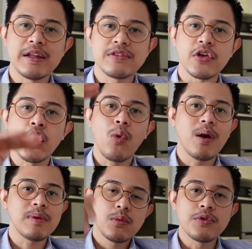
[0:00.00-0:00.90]
It doesn't go
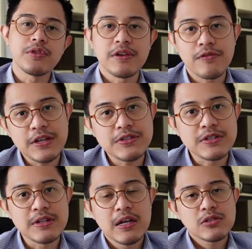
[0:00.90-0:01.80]
up with the
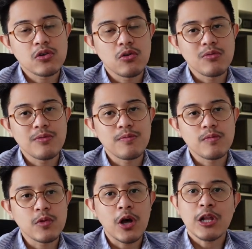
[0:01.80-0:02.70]
inflation. So
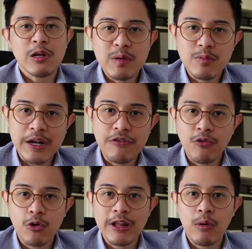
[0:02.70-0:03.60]
not a lot of people can
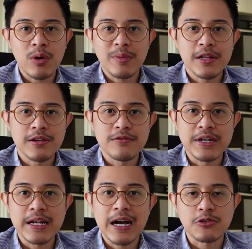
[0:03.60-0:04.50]
afford that 1 million
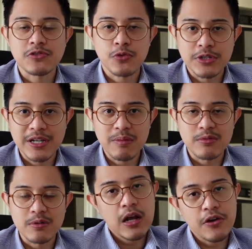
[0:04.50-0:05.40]
ringgit house, for
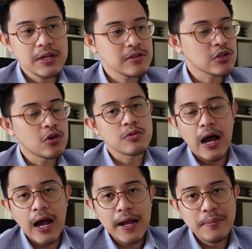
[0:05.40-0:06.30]
example. All right, so
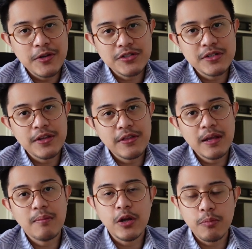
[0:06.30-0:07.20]
I personally
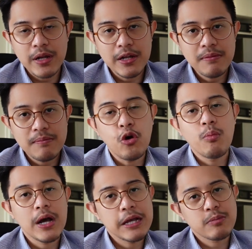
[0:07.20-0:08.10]
think, my opinion,
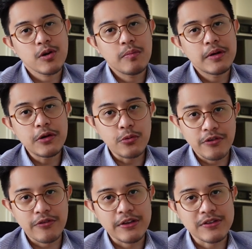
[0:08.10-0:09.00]
don't buy a property to
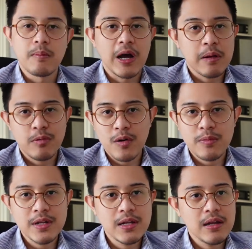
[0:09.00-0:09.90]
invest. Buy a
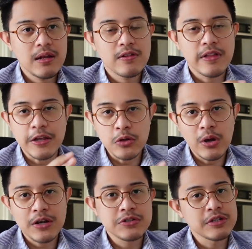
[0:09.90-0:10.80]
property that
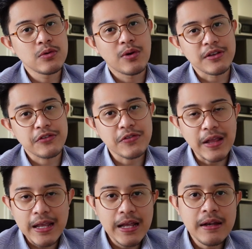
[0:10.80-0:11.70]
you actually want to
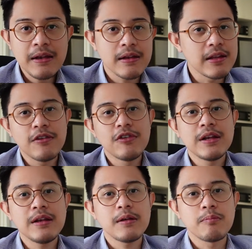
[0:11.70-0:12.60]
stay in, live
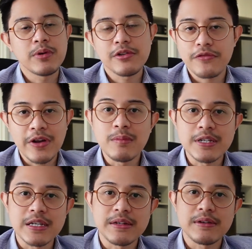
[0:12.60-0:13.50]
in, build a
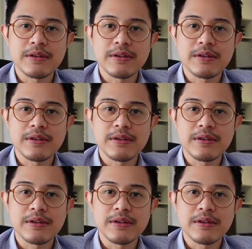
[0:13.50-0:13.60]
family in.